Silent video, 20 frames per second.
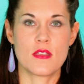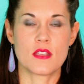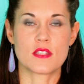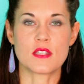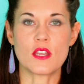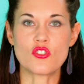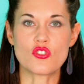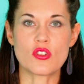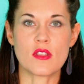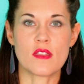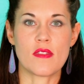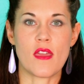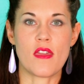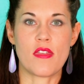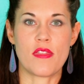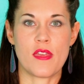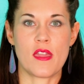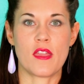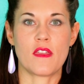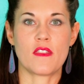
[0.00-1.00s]
Essentially they
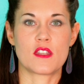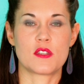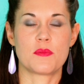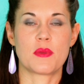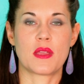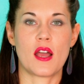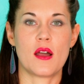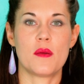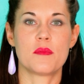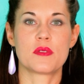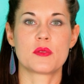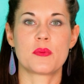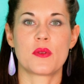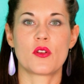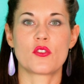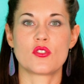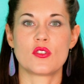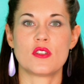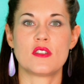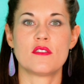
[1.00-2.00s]
think that to become
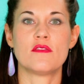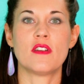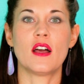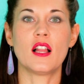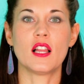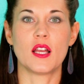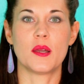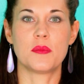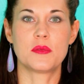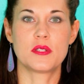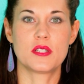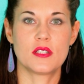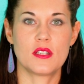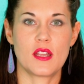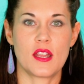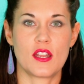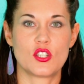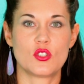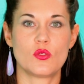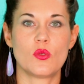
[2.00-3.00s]
spiritually developed
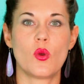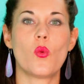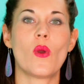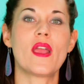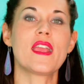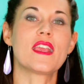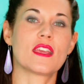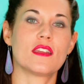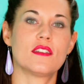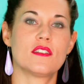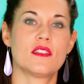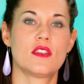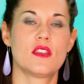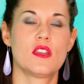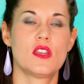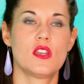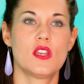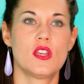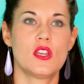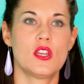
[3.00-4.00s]
and to awaken
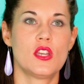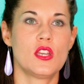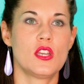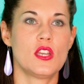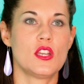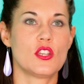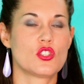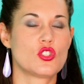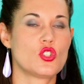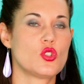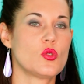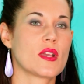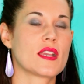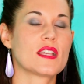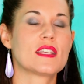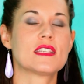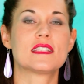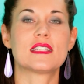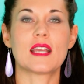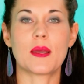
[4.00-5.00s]
is to
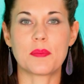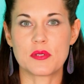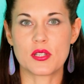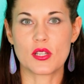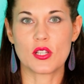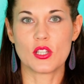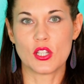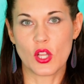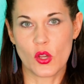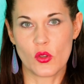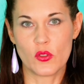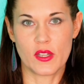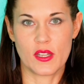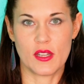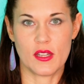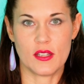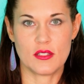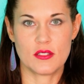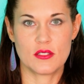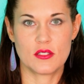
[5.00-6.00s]
accept
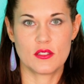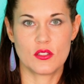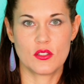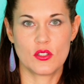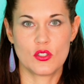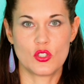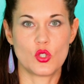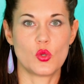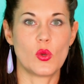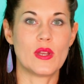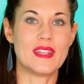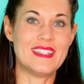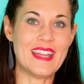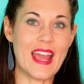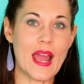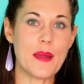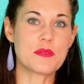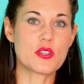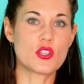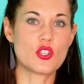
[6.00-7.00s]
loneliness, to
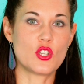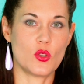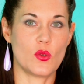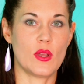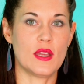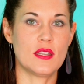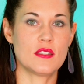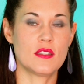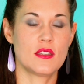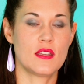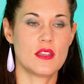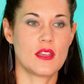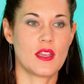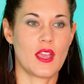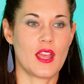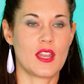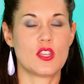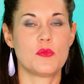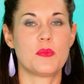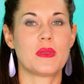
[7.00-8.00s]
adapt to it,
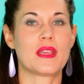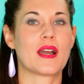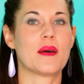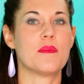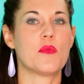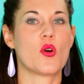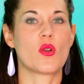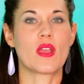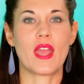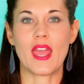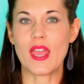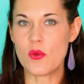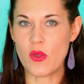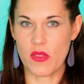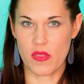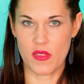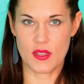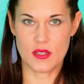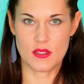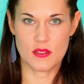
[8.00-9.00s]
and to become okay
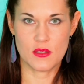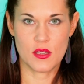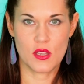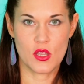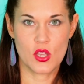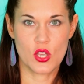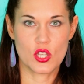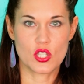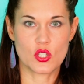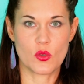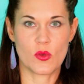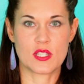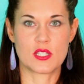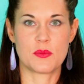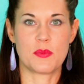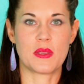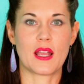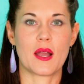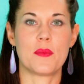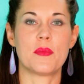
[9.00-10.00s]
with it, so as
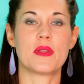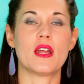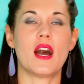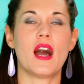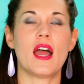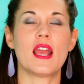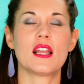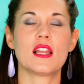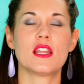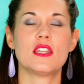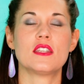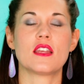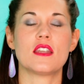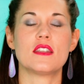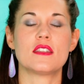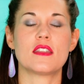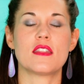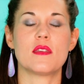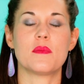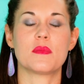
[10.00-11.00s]
to become an island
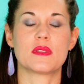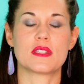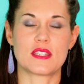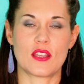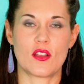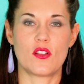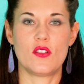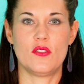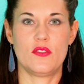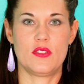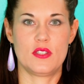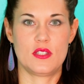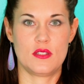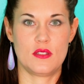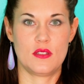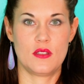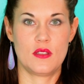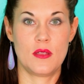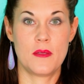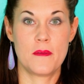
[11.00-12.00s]
unto
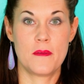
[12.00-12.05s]
themselves.